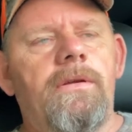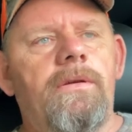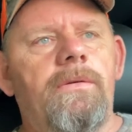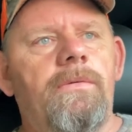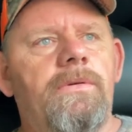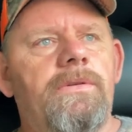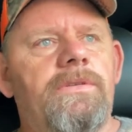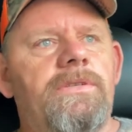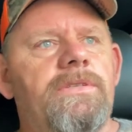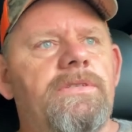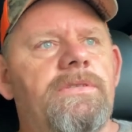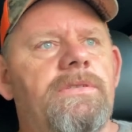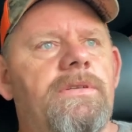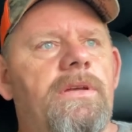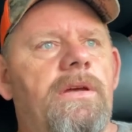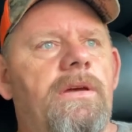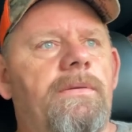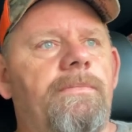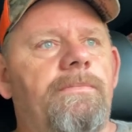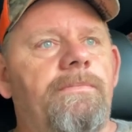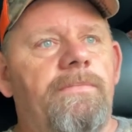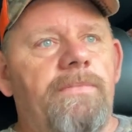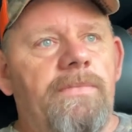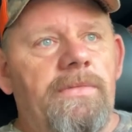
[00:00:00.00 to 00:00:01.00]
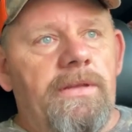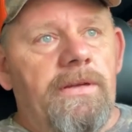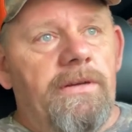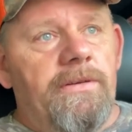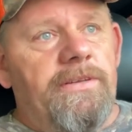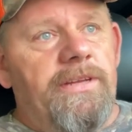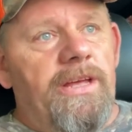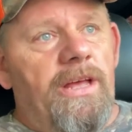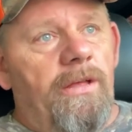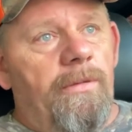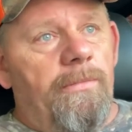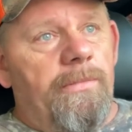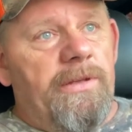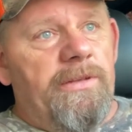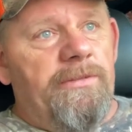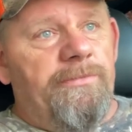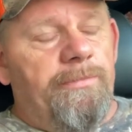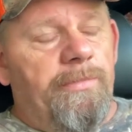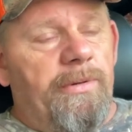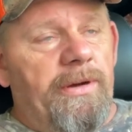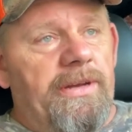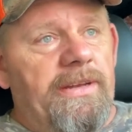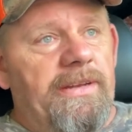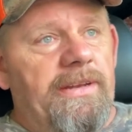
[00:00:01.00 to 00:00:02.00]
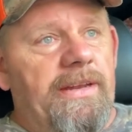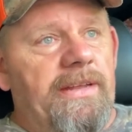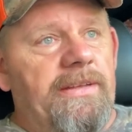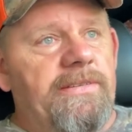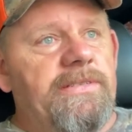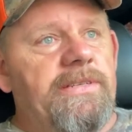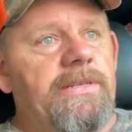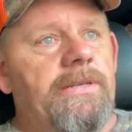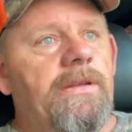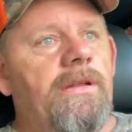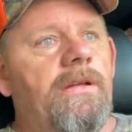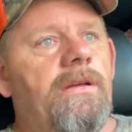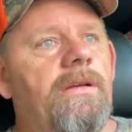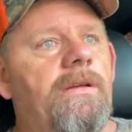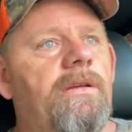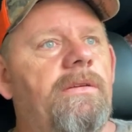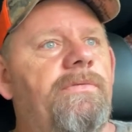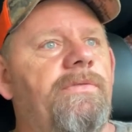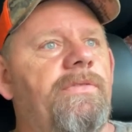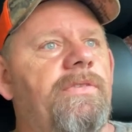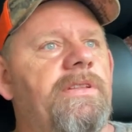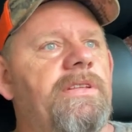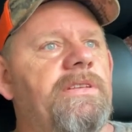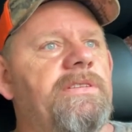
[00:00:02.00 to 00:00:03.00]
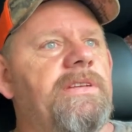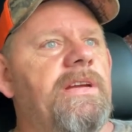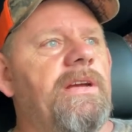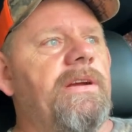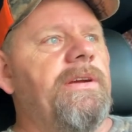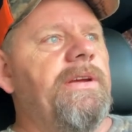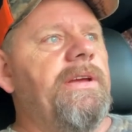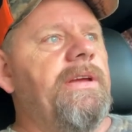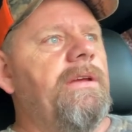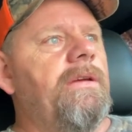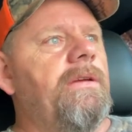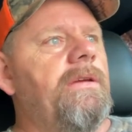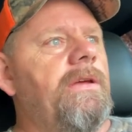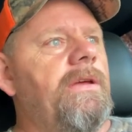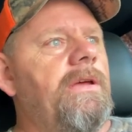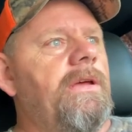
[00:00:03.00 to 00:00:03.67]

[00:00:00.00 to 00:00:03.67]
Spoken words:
which is they're telling me is pretty decent for this area.